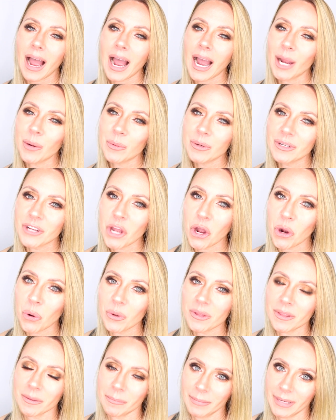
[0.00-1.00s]
I would go
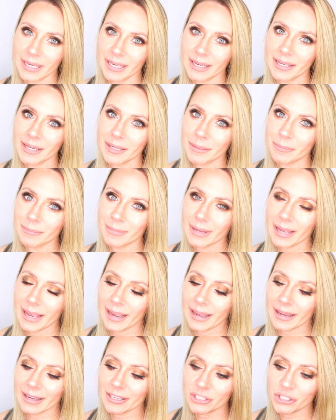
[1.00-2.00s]
with a medium,
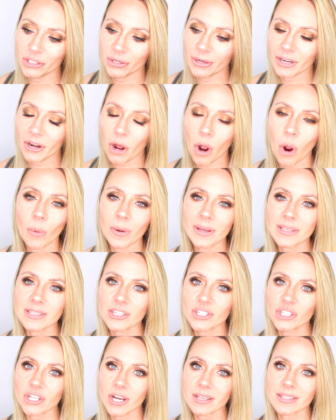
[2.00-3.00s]
and you can always
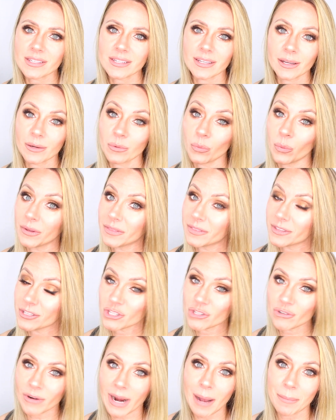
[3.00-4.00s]
adjust it with the
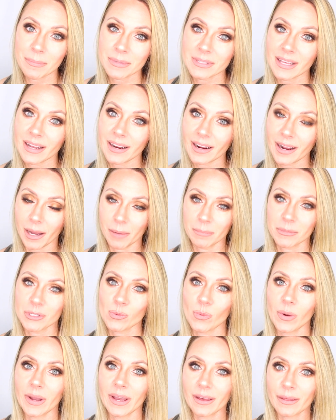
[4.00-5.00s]
straps that it comes
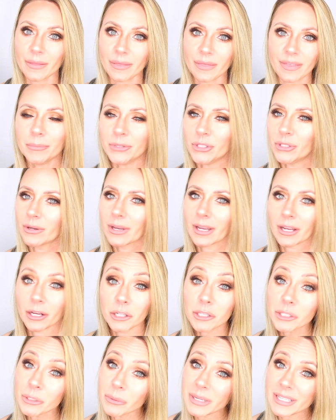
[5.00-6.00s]
with. You can
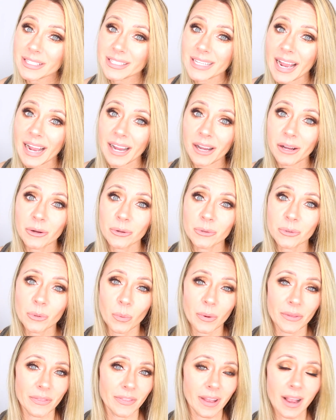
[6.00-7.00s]
glue it down
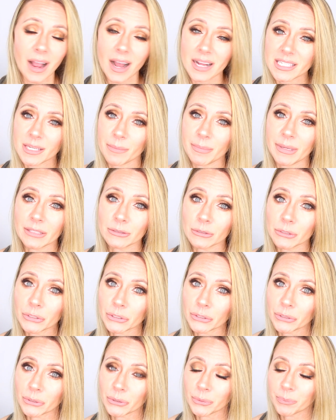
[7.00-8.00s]
with the got2b
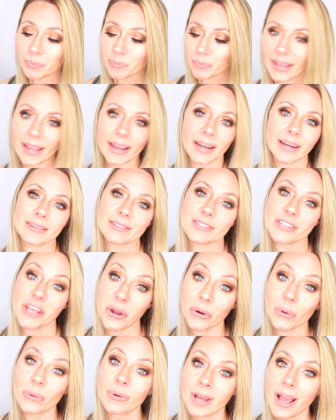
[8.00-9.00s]
glue. Yeah,
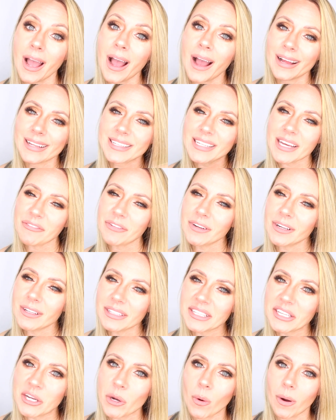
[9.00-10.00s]
so
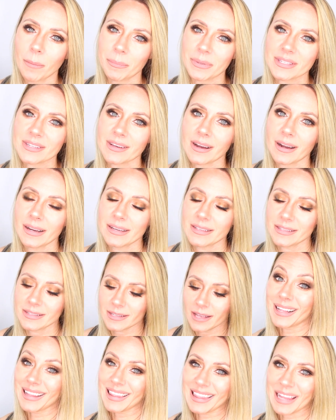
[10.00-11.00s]
definitely go up a
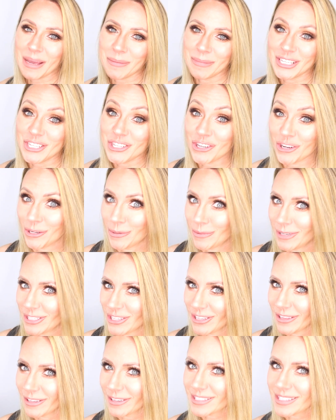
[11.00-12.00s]
size. Let me show you what
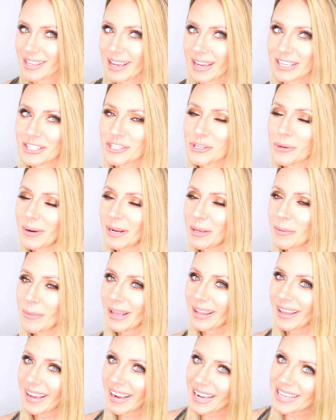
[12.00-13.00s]
she looks like. So
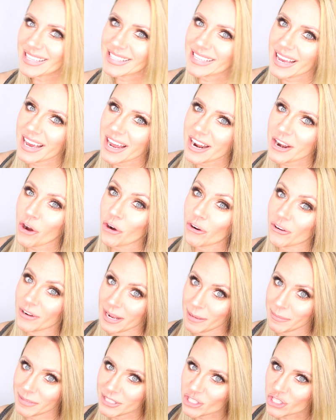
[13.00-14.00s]
anyway, like I said, her
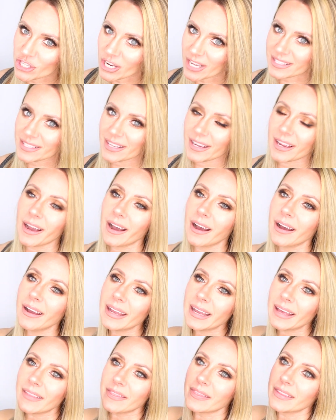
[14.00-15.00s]
name is
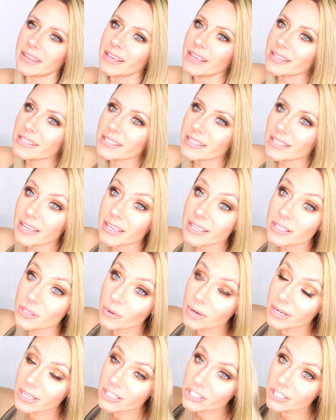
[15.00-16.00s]
Jessica, and this is
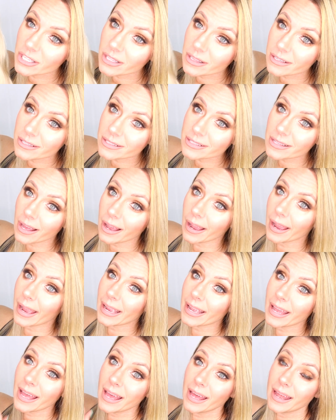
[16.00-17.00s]
what she looks
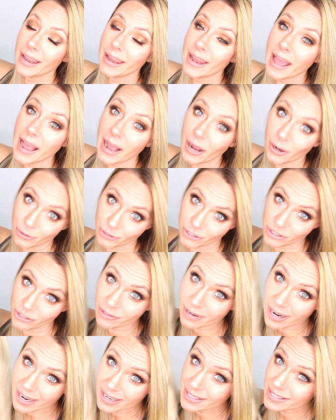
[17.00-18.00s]
like. Now, do
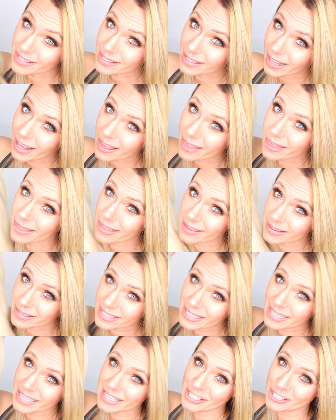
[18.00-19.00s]
you guys think
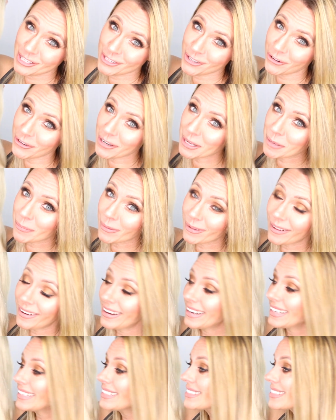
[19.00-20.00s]
this is dirty
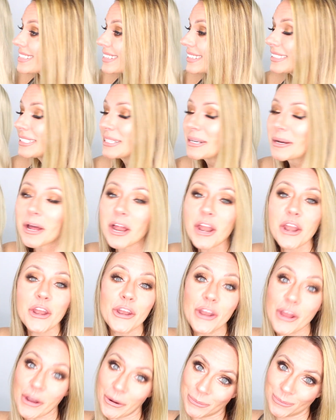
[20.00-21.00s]
blonde?
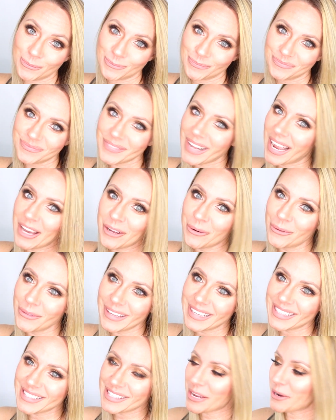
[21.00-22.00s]
No, I don't
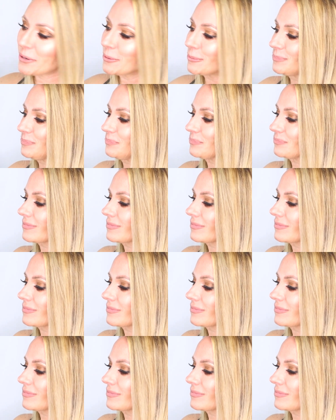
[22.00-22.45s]
think so.